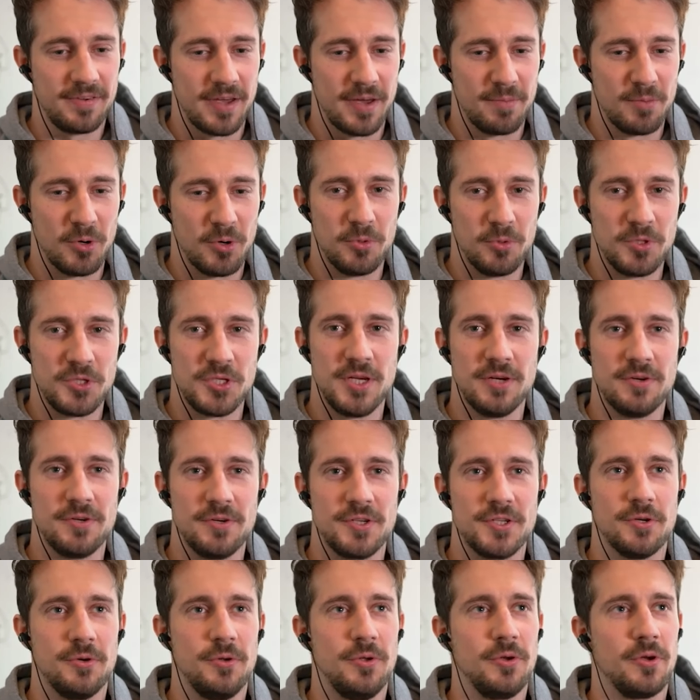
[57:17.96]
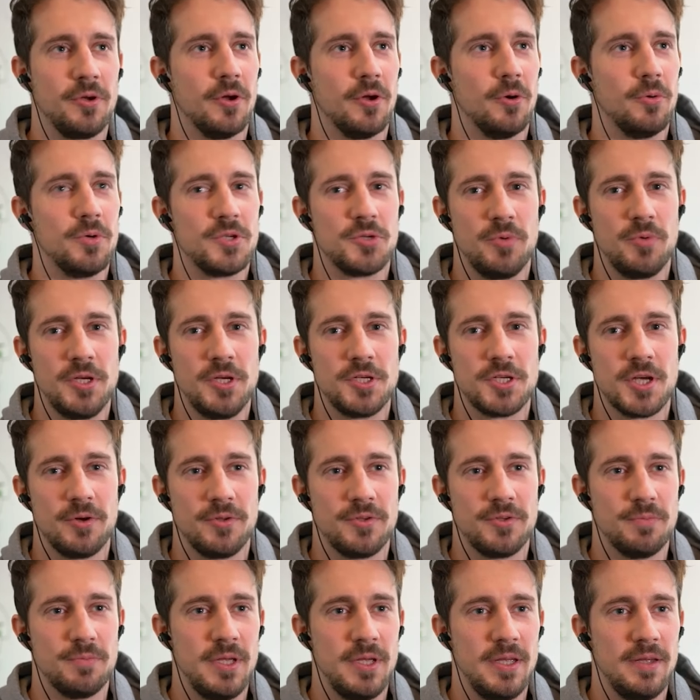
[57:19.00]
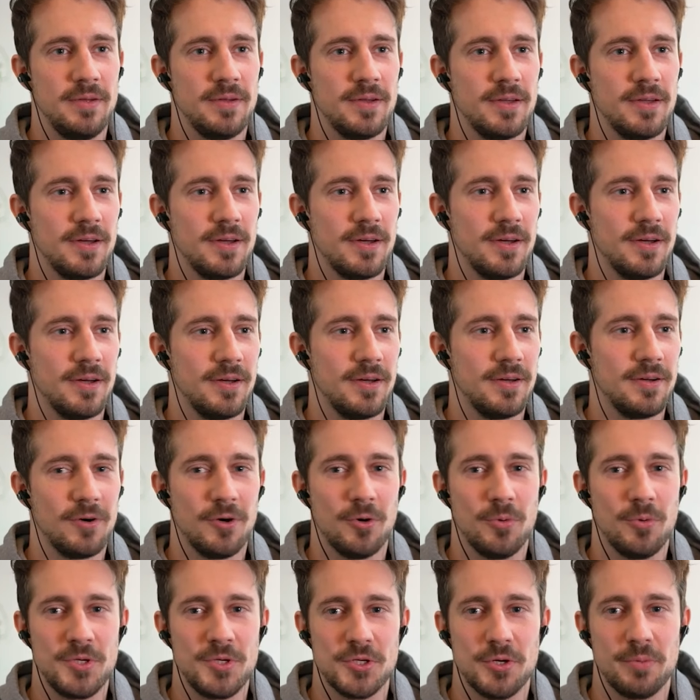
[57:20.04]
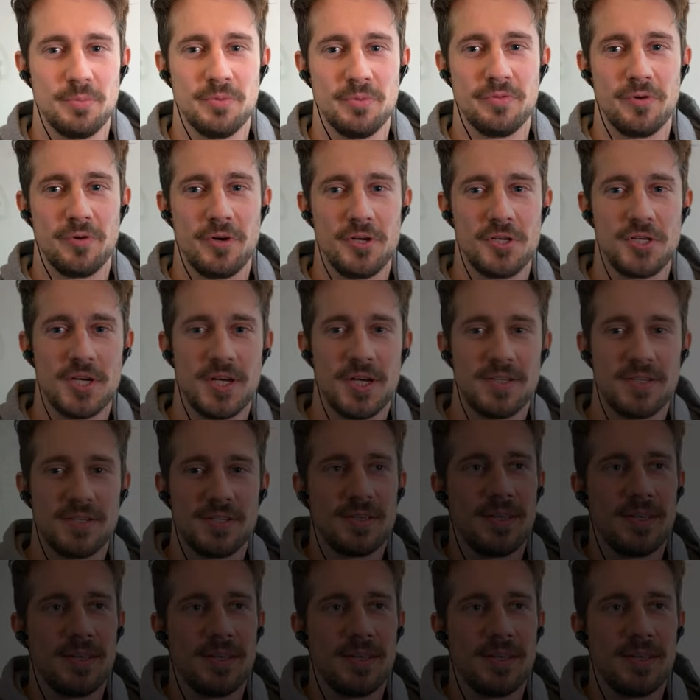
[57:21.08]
I'm always here. So you can always reach out to me. Always open for a chat.